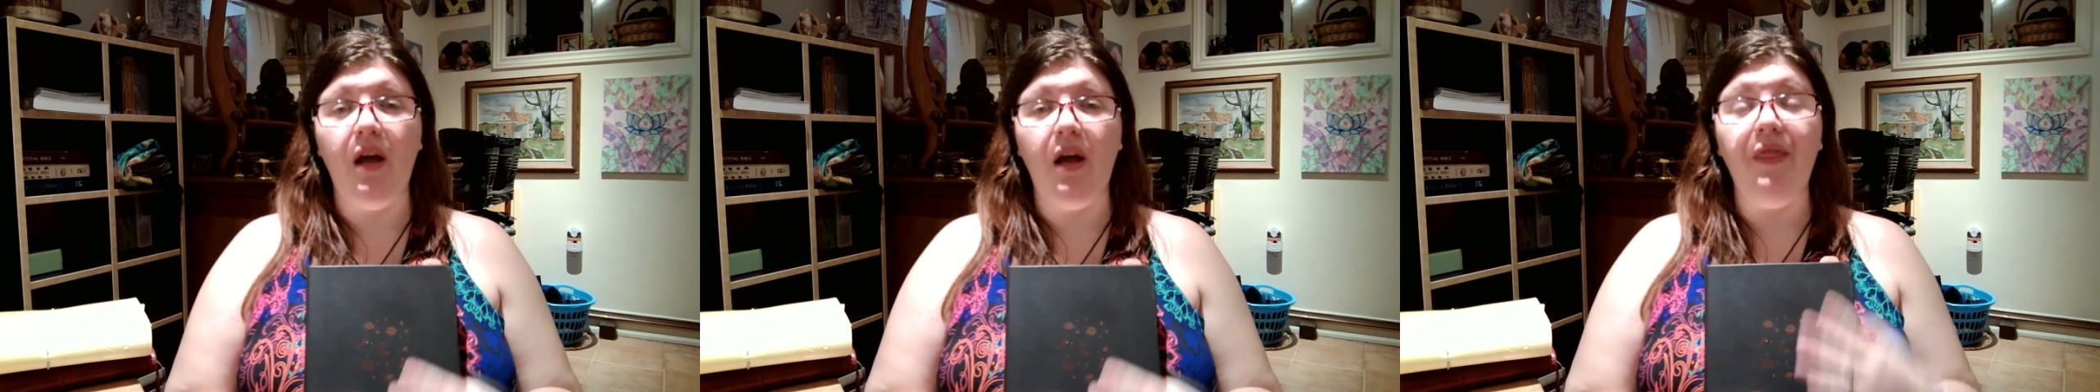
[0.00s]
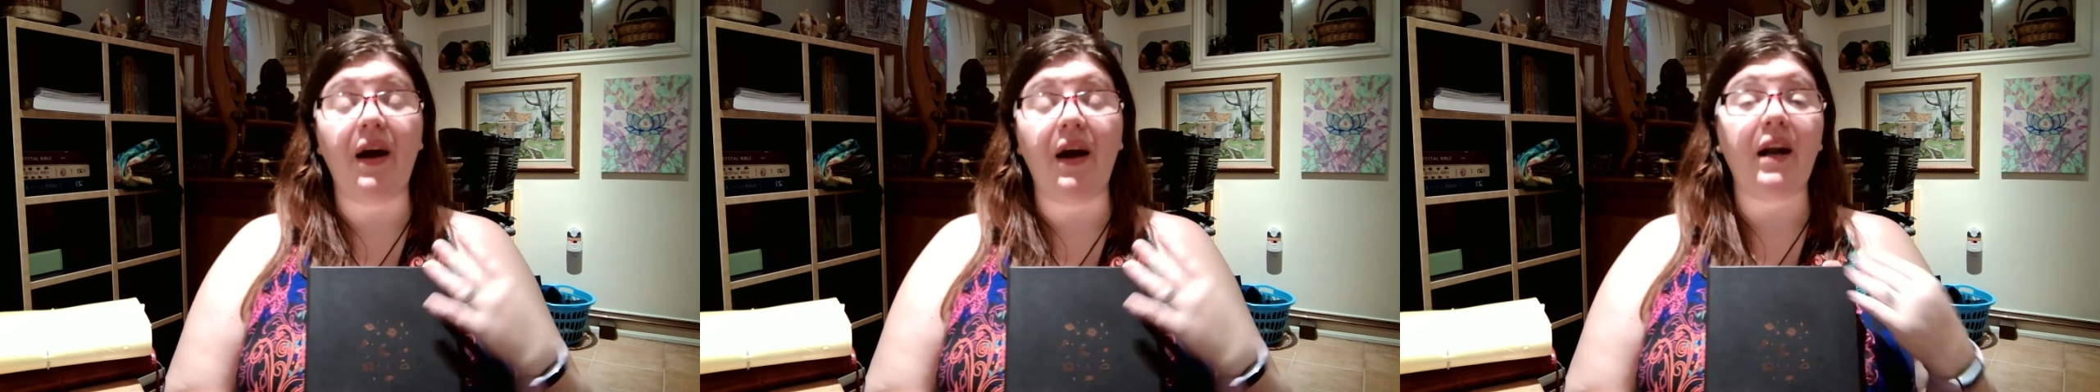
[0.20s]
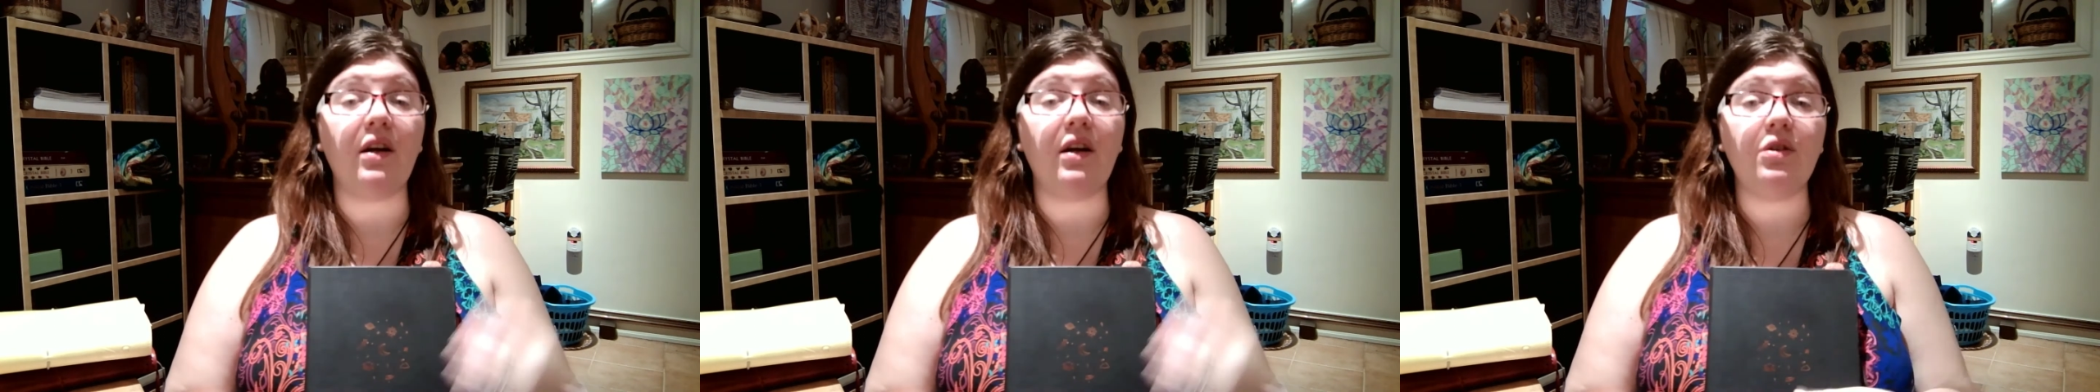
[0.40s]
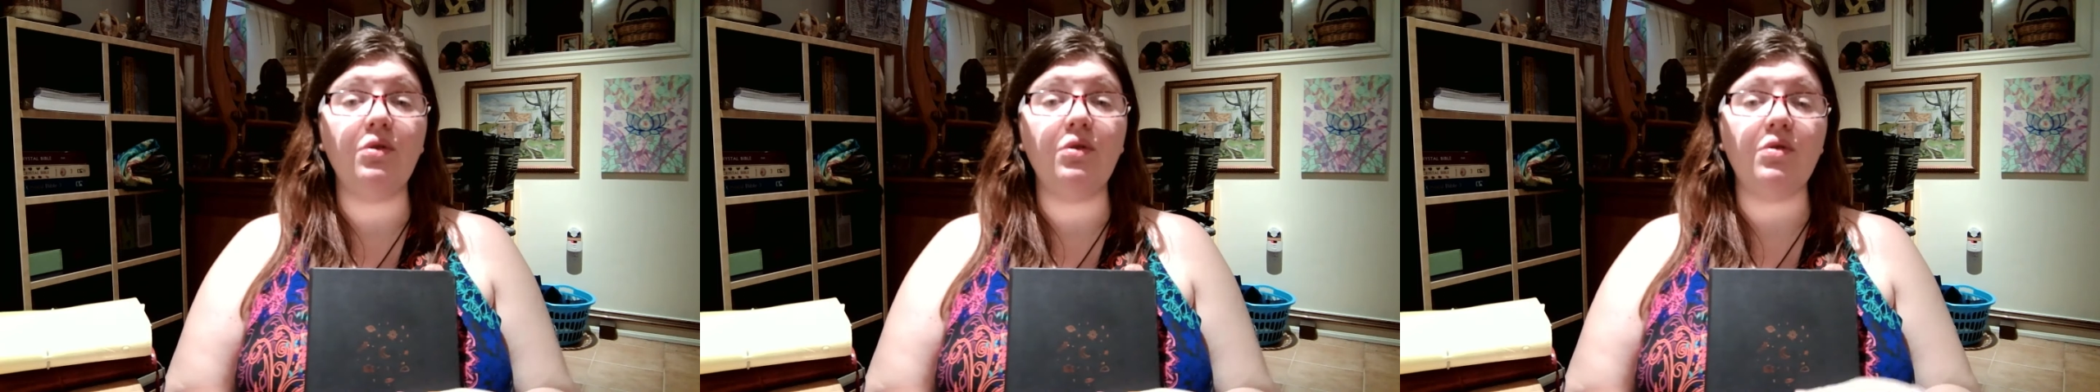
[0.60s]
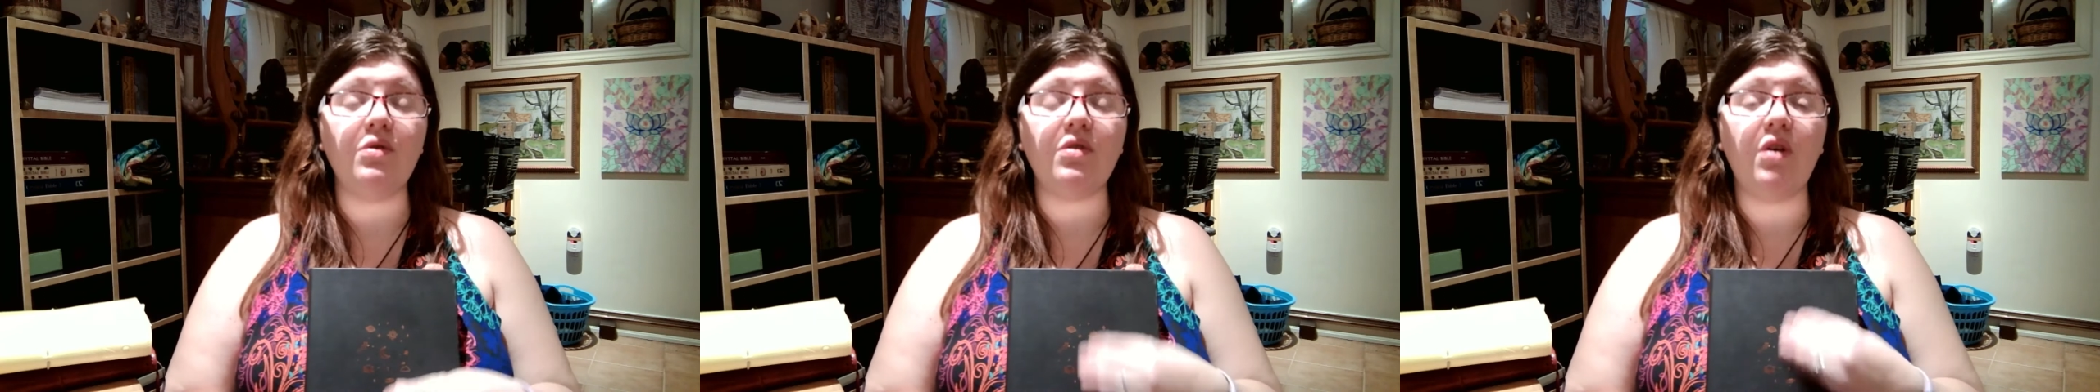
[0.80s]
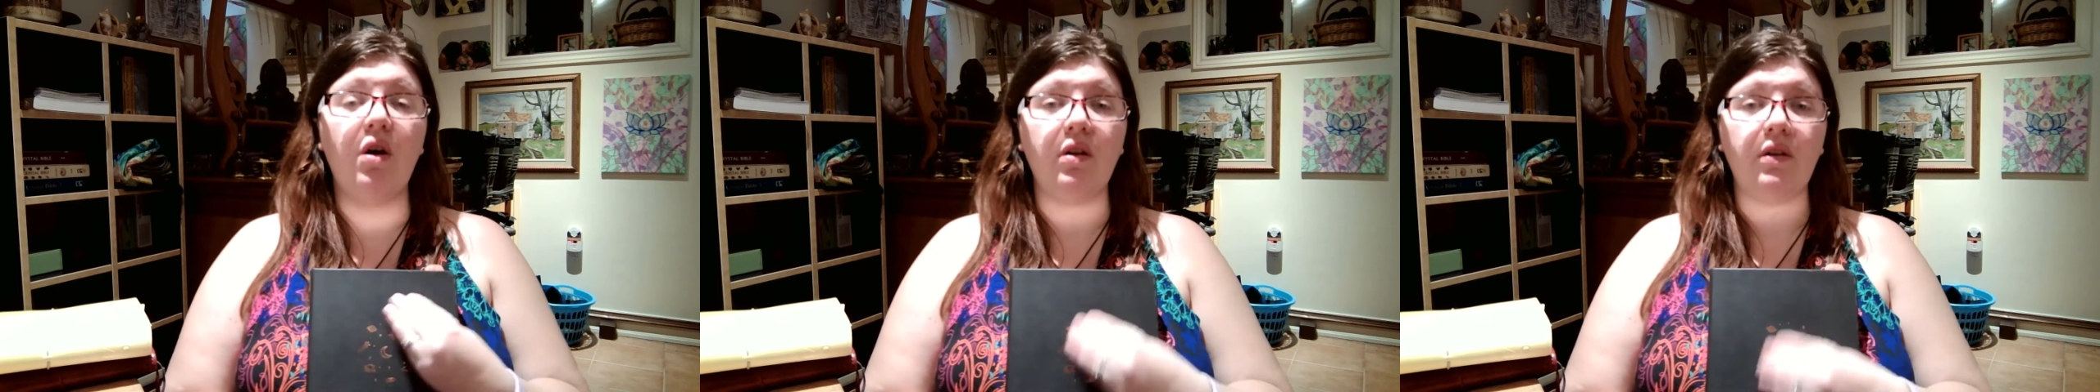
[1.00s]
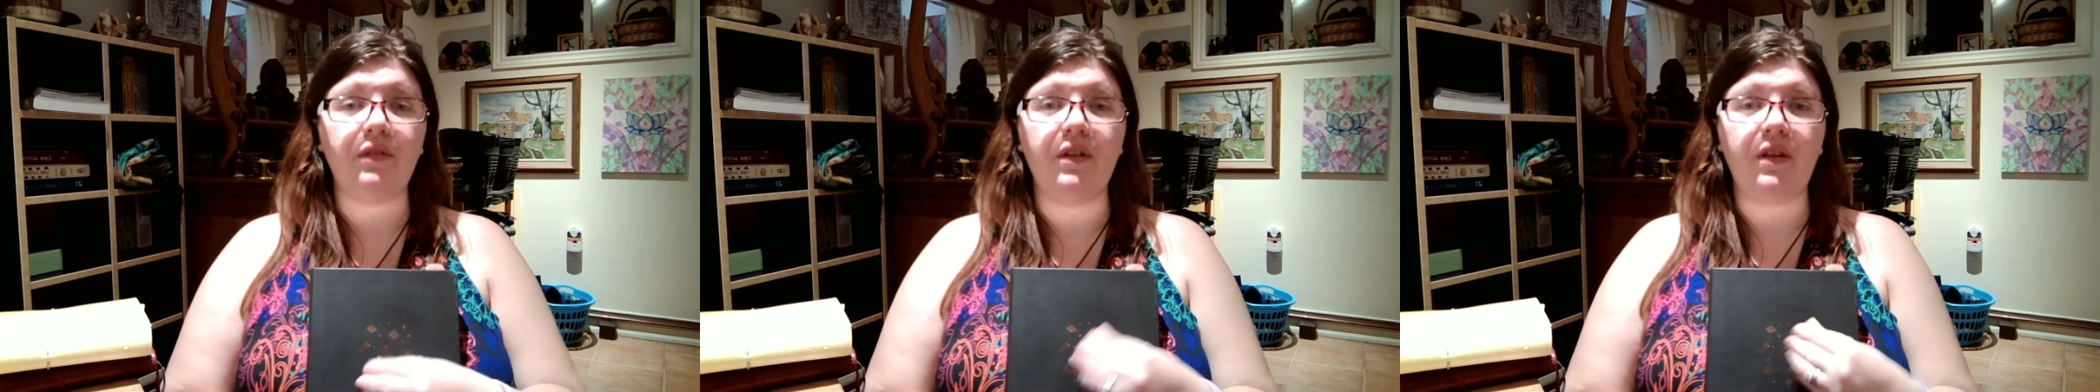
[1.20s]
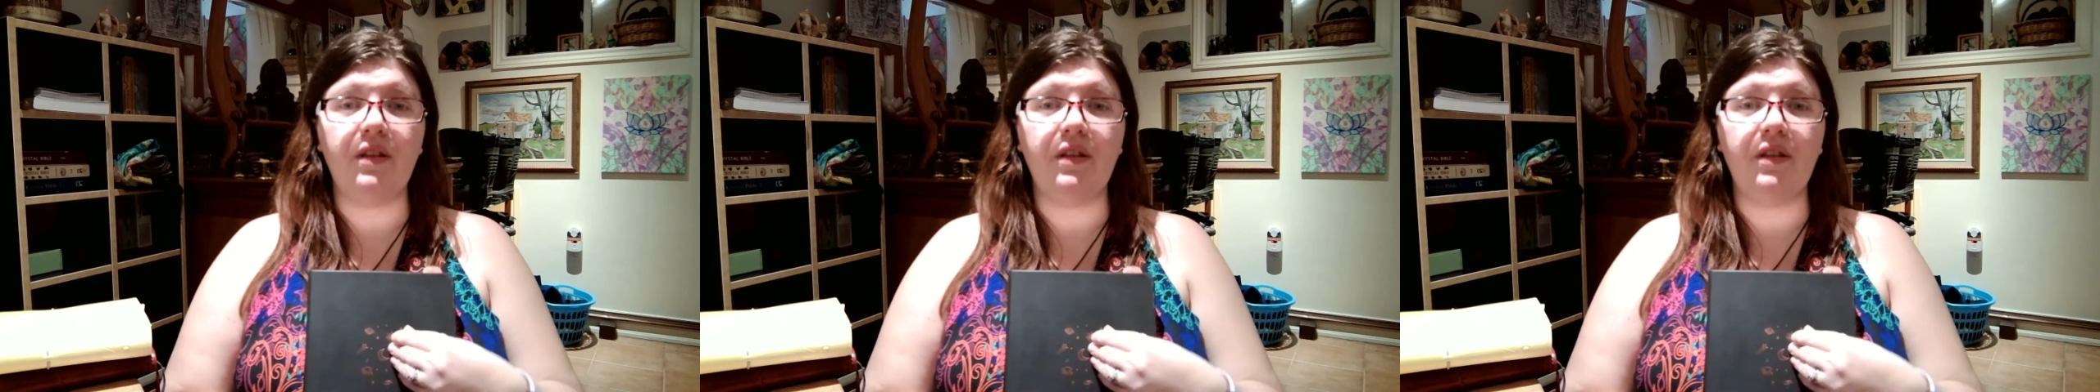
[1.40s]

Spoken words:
And that includes all of the